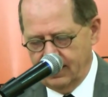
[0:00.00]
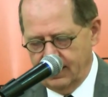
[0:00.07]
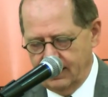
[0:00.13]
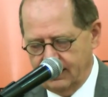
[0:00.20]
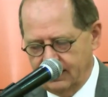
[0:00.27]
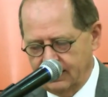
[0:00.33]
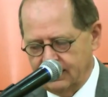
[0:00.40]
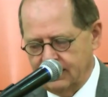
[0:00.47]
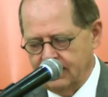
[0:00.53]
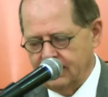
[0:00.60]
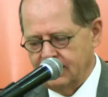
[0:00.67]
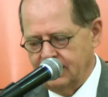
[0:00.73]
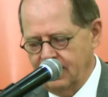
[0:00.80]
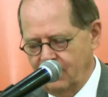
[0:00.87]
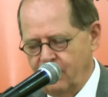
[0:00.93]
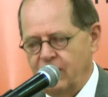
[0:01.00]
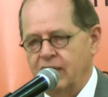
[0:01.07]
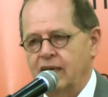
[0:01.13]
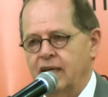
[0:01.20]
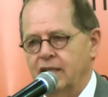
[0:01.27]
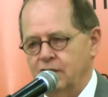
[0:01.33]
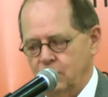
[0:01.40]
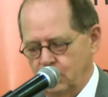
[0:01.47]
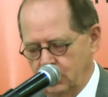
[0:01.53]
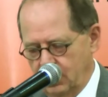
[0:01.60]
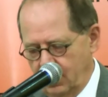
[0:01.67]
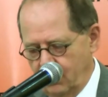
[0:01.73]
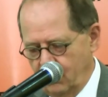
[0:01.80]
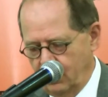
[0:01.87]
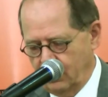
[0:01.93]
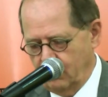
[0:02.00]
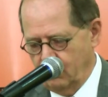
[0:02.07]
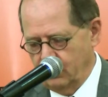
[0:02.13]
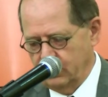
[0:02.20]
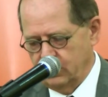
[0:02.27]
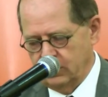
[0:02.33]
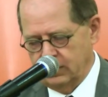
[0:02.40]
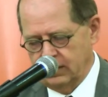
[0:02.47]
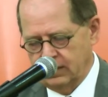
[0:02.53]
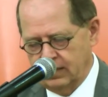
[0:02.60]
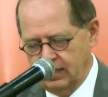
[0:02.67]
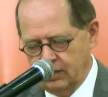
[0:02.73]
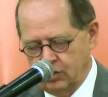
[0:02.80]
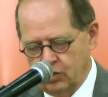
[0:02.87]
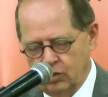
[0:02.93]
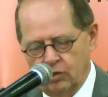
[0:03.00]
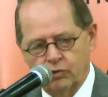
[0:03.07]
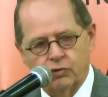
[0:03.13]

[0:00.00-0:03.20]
It is this giving and sharing which is essential